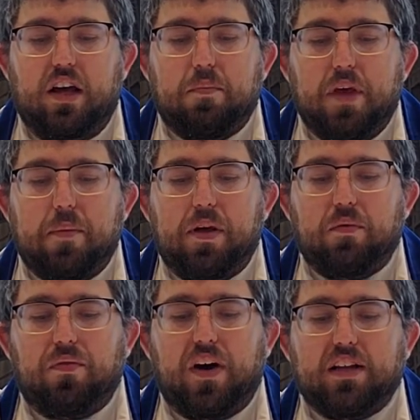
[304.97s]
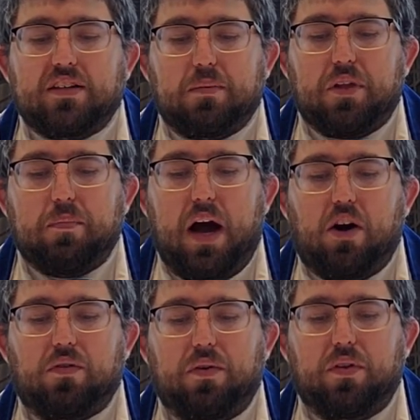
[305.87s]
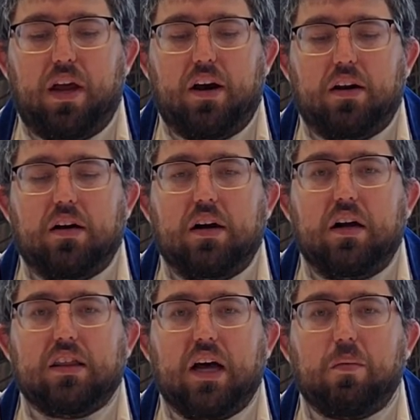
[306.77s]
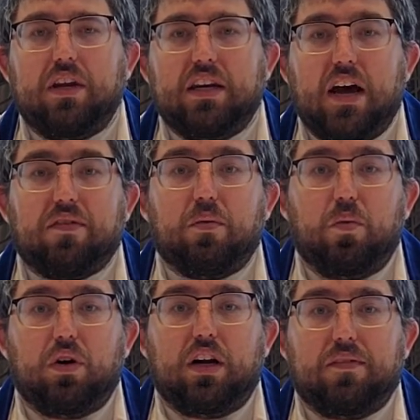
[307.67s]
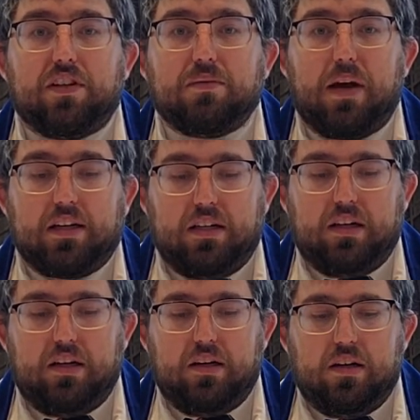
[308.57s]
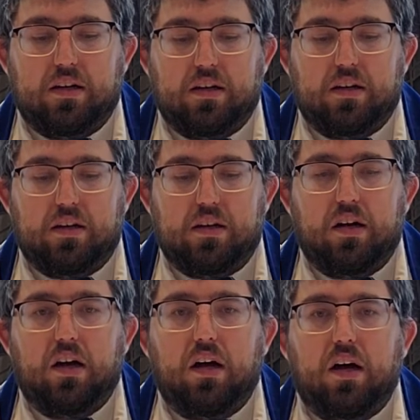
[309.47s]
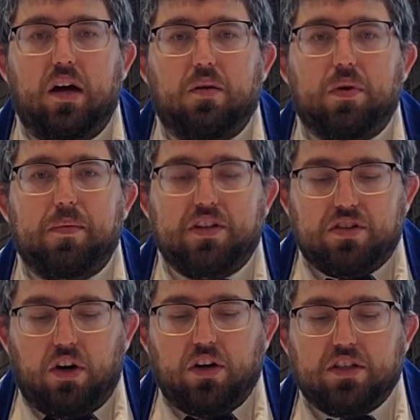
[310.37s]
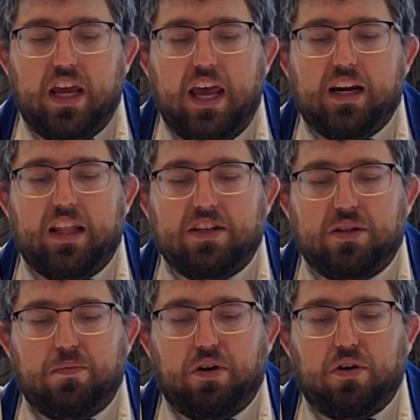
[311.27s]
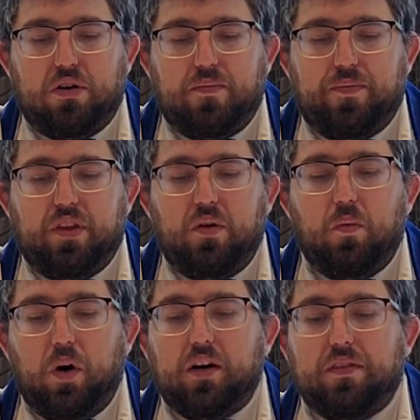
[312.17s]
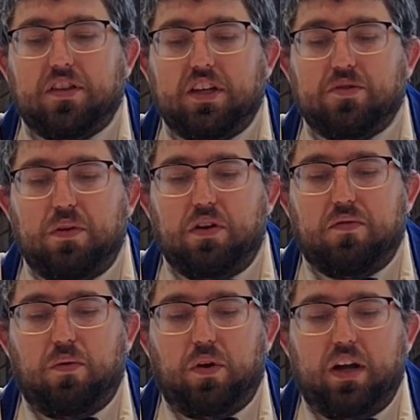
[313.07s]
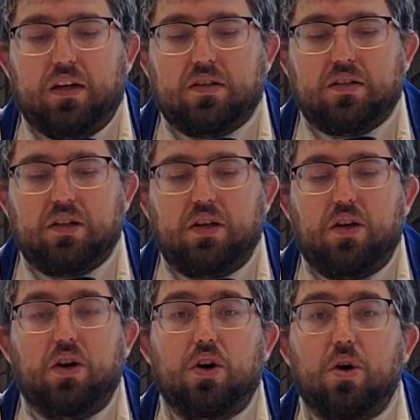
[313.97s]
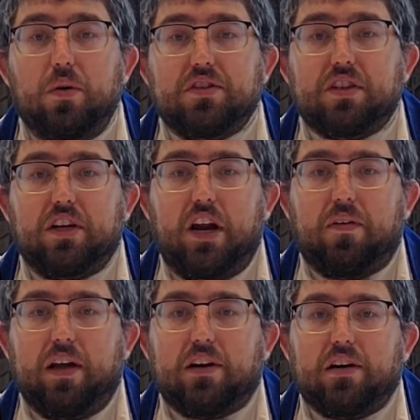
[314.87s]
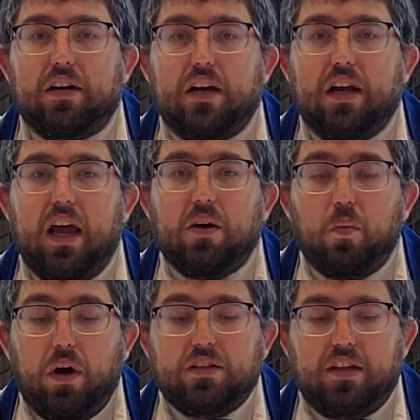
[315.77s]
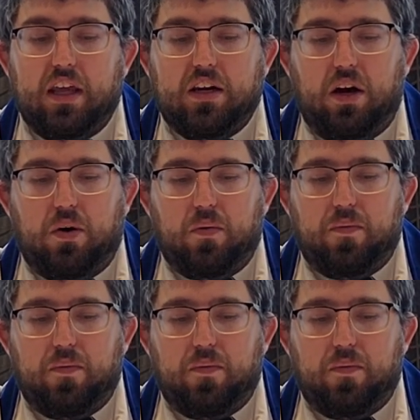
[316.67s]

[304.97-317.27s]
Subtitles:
Maybe we'll find something powerful there that we never would have expected. When we start to analyze a book, one of the things we look for is, who is the narrator and what do they know?